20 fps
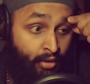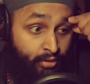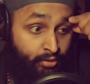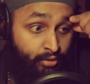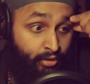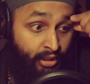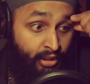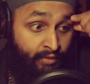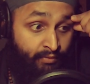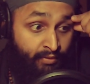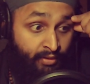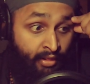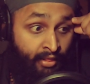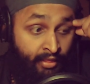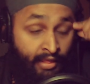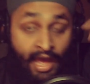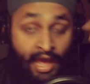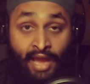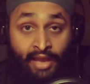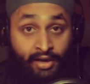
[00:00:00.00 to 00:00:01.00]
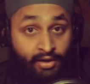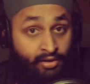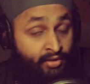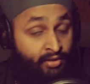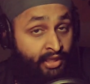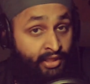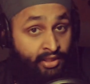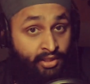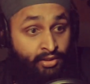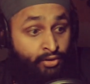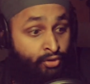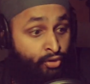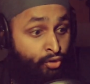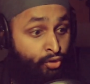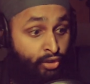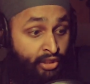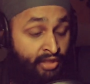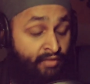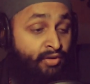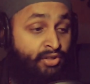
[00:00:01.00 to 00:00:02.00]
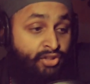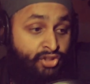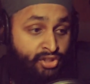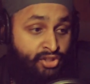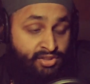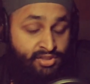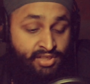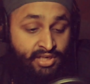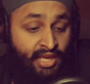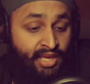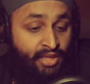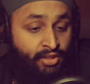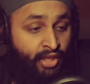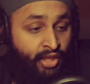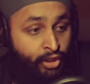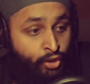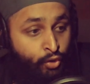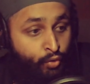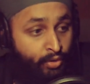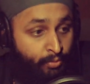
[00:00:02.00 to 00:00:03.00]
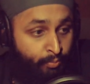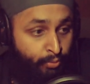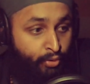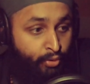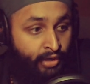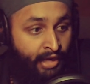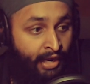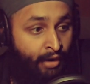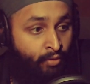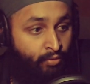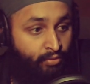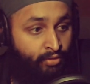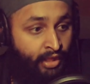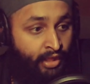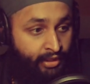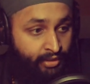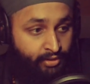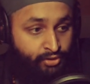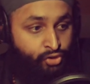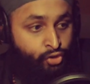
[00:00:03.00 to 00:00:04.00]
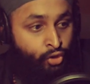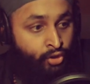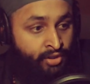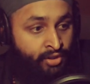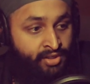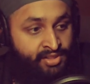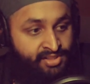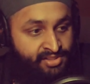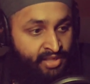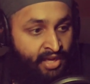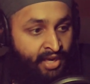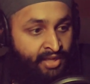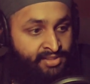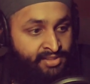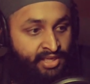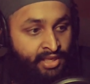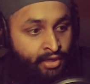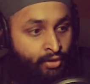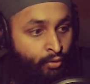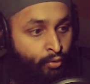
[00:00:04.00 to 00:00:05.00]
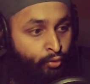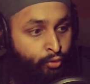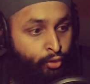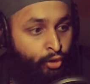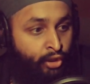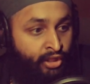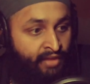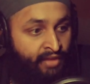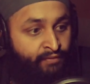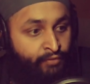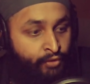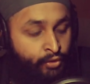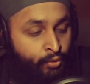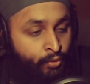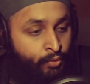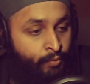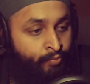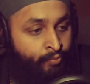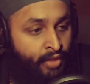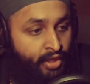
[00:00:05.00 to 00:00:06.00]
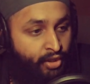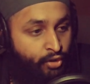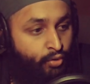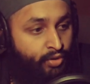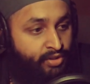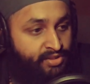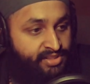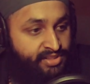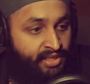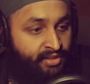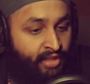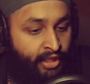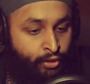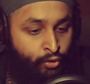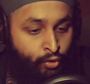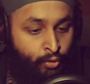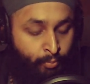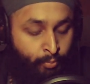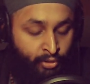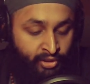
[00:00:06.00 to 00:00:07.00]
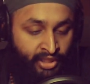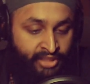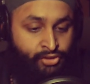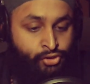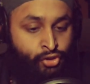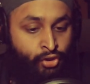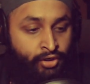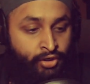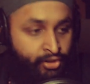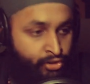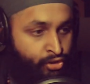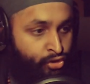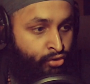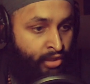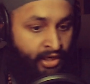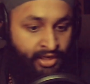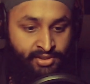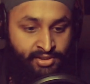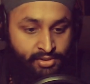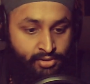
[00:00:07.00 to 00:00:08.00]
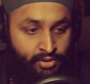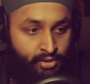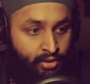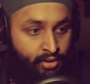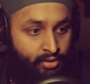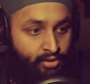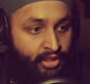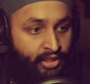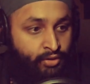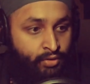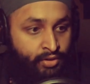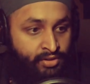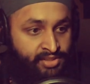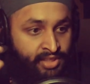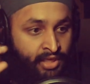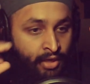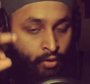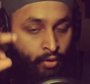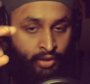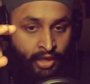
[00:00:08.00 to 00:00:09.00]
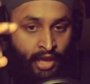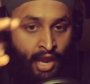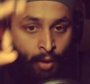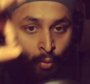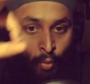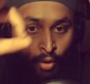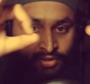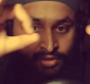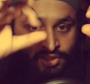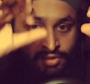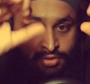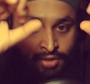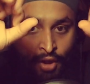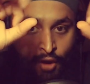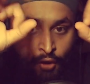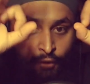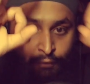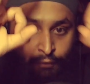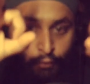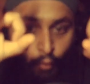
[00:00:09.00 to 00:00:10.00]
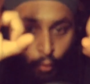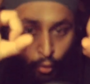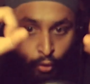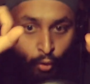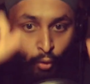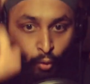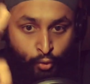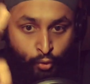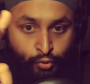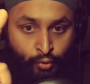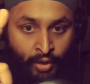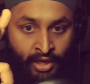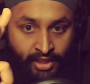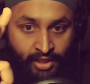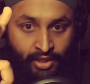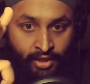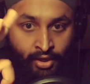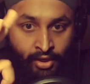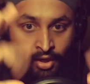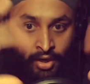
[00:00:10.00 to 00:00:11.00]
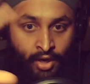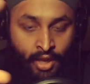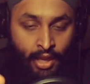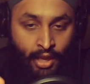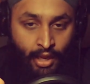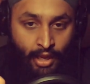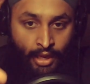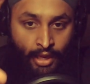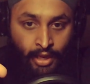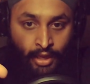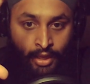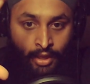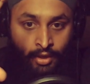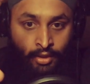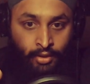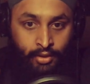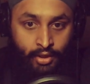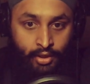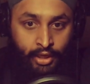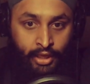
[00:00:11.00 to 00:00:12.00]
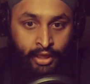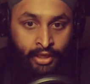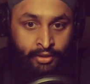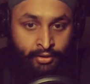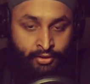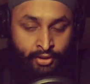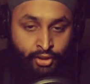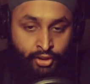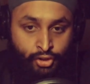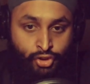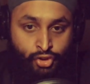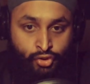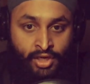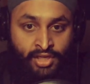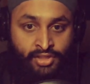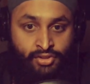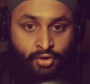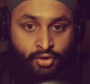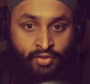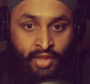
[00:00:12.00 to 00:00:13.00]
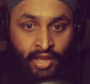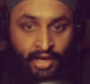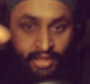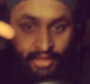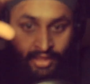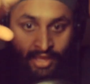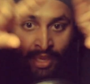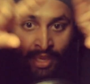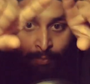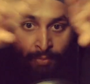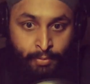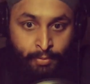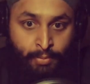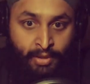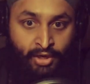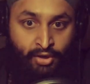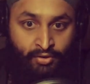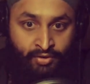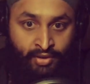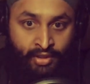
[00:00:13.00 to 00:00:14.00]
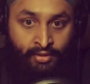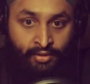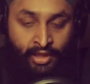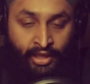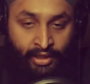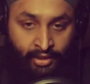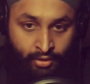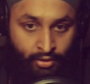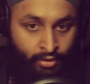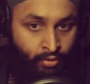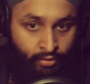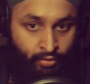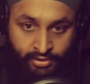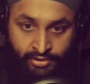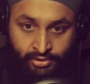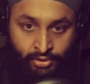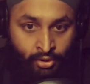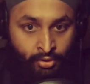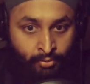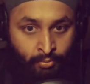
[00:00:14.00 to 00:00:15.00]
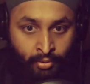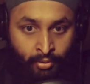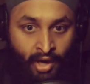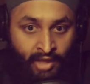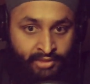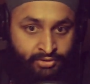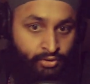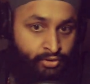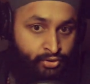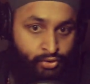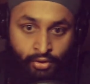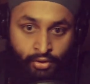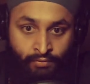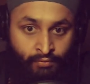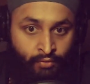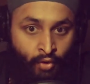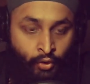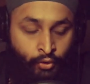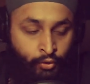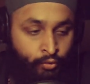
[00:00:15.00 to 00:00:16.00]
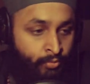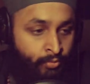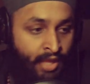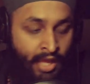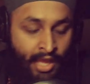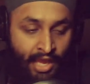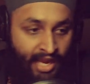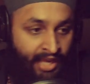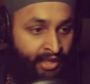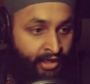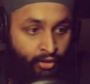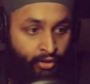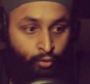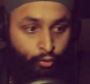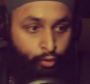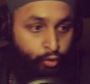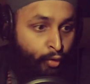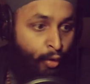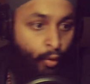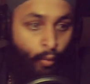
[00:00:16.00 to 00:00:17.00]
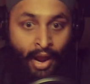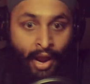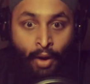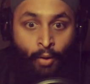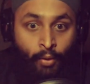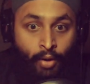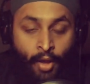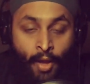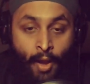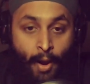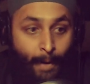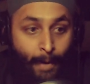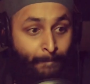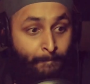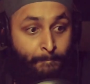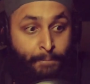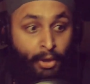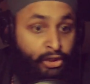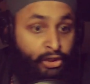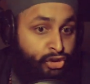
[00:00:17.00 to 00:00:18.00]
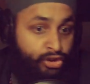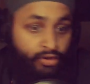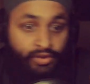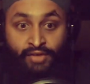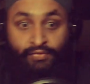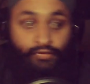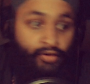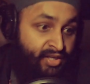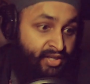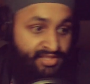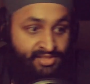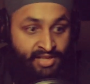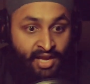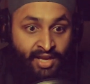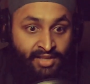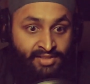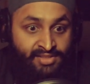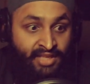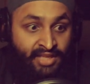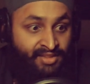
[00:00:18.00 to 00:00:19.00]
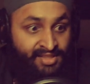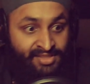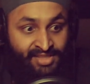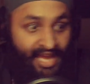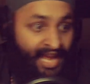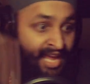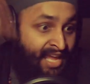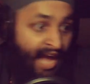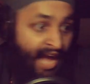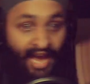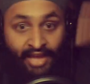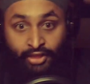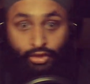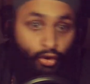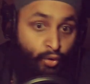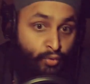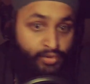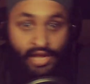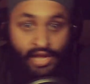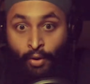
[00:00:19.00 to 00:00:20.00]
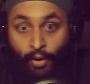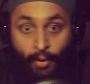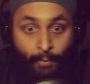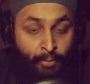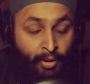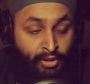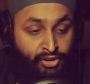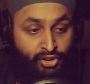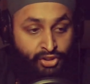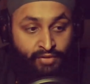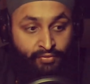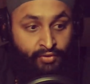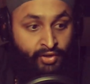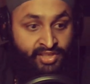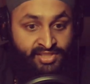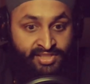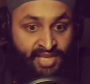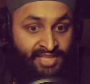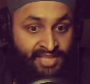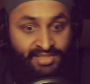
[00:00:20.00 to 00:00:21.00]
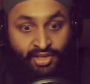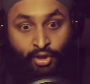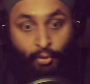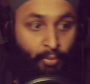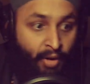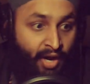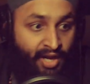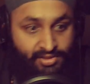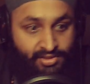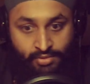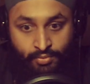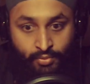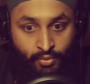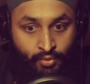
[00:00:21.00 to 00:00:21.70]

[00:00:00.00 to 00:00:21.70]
even that, like even just today, like you can put out like certain designs and it'll give you, you can say like you can put like certain constraints. Like you can say, okay, I want these 4 holes right here, and the constraints are that it can't be bigger than like, you know, a certain box or a certain volume, and it'll throw out a bunch of different designs. Like this AI throws out a bunch of different designs that are possible.